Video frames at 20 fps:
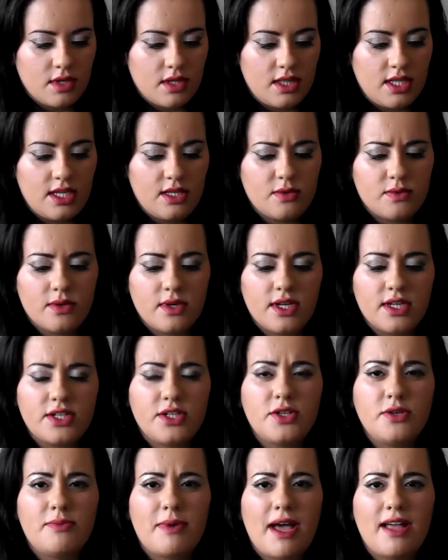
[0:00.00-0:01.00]
These were
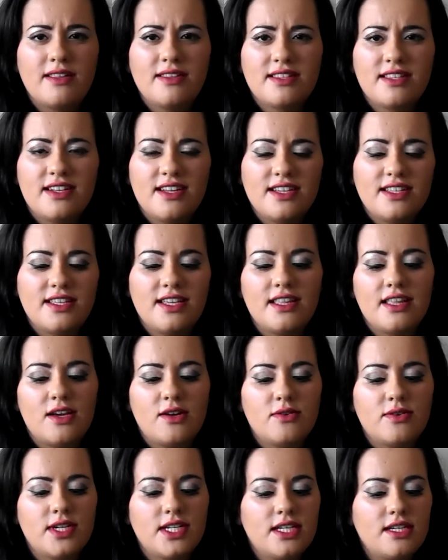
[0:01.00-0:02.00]
£2, did I say
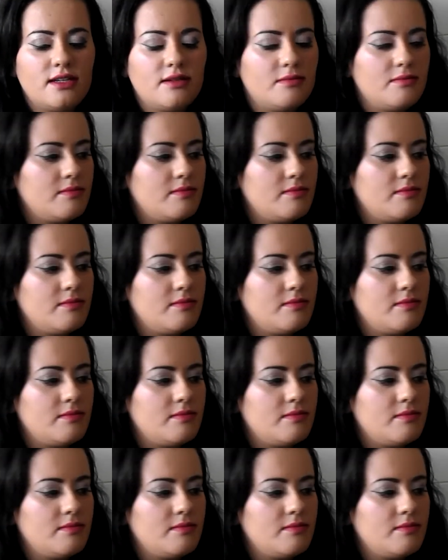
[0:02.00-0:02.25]
that already?